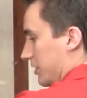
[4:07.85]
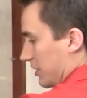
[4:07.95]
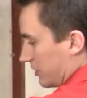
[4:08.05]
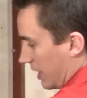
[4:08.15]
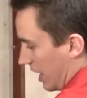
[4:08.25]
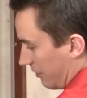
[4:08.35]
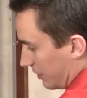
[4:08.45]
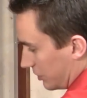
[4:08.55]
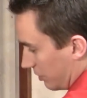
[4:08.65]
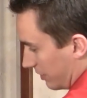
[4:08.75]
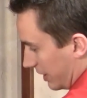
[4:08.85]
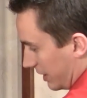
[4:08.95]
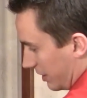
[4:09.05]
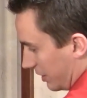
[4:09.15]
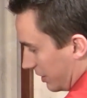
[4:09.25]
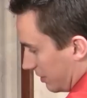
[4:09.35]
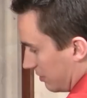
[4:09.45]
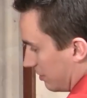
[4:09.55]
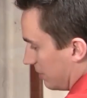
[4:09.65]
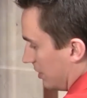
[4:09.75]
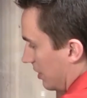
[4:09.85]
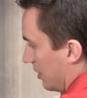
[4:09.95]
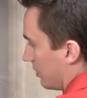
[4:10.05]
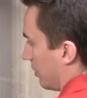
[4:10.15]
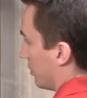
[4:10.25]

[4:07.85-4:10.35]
going to see a 1/2 inch overlay down here. So our